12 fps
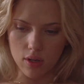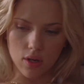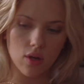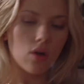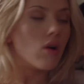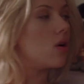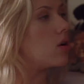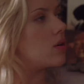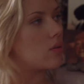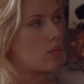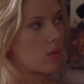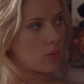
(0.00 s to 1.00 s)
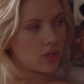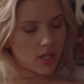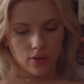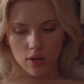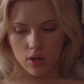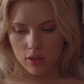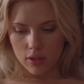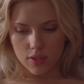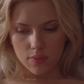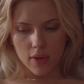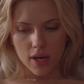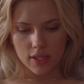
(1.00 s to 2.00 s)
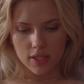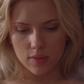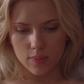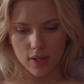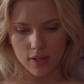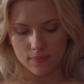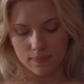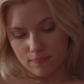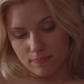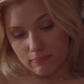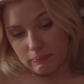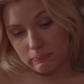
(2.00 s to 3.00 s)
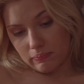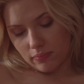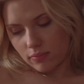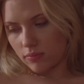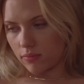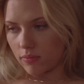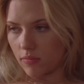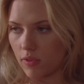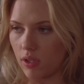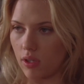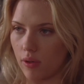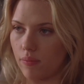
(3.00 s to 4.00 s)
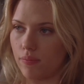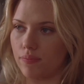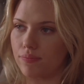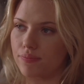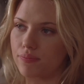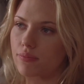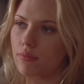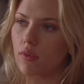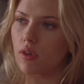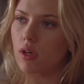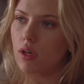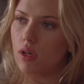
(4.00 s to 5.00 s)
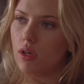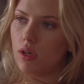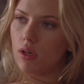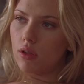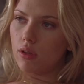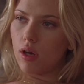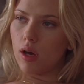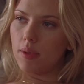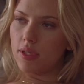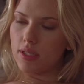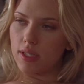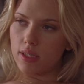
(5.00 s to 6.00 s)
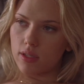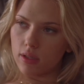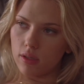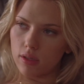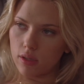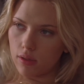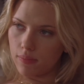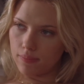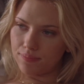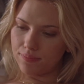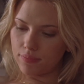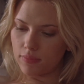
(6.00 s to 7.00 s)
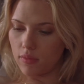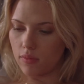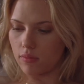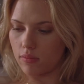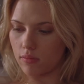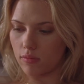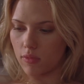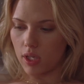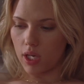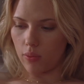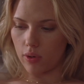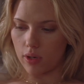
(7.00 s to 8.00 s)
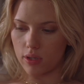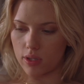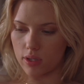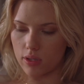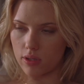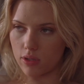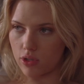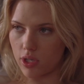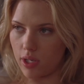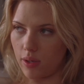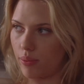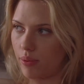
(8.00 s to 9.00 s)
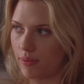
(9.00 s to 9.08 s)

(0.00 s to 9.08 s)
brother-in-law. Woman down the hall has mice, but... yeah. The lobby's decent. The key word is it's cheap.